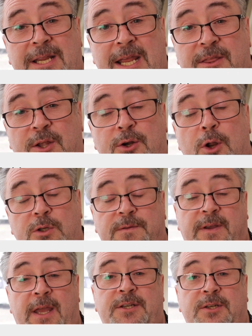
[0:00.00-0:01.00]
hit the
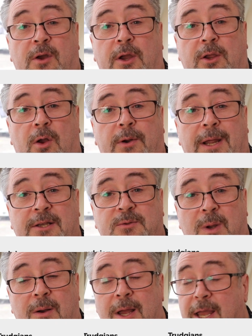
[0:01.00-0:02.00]
notification icon as
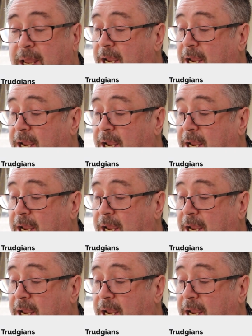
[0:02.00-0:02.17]
well.